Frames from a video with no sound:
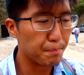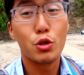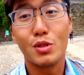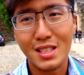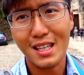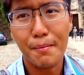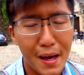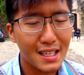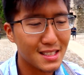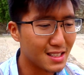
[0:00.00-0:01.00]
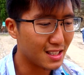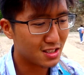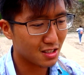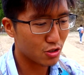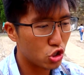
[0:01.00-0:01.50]
museum, basically,
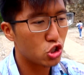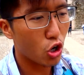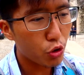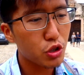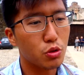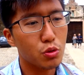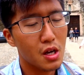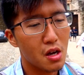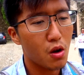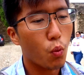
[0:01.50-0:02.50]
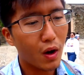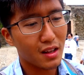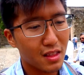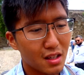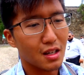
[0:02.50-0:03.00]
to show you what
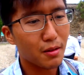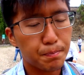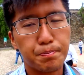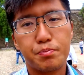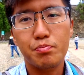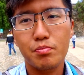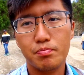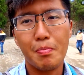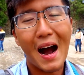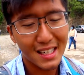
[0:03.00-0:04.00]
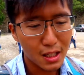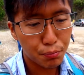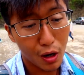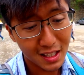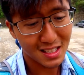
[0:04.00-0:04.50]
the mining
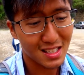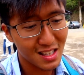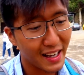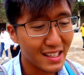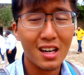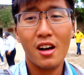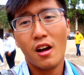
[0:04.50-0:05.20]
process is like.